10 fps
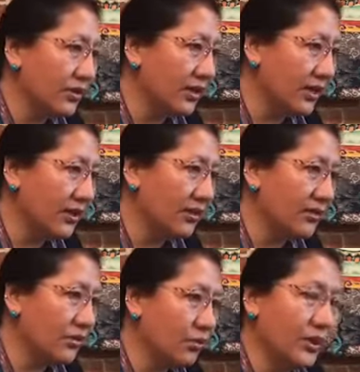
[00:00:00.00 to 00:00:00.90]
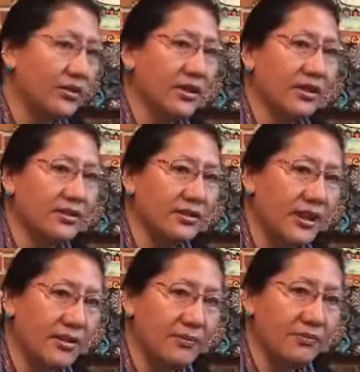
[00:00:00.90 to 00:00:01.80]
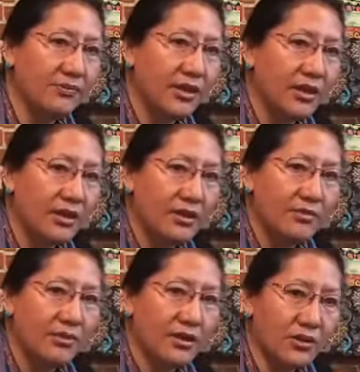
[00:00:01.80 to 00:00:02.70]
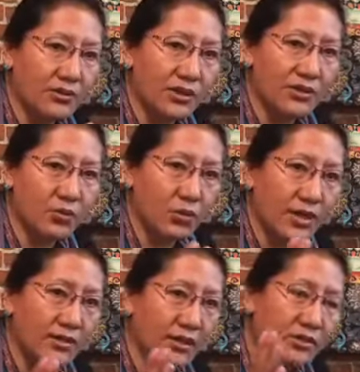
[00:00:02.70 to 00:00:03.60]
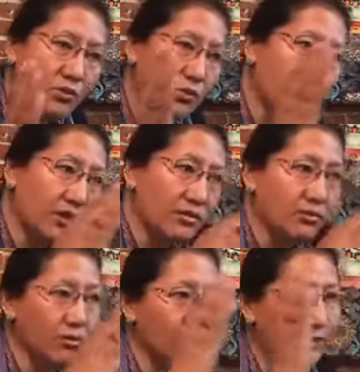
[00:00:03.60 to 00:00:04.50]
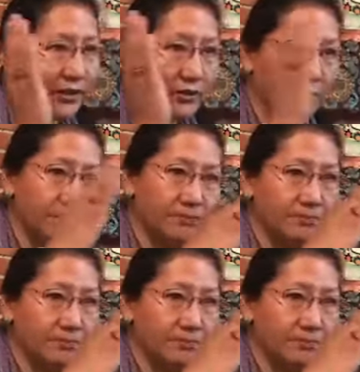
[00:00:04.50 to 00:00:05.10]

and wind is the same. Because it's one is wood is moving, no?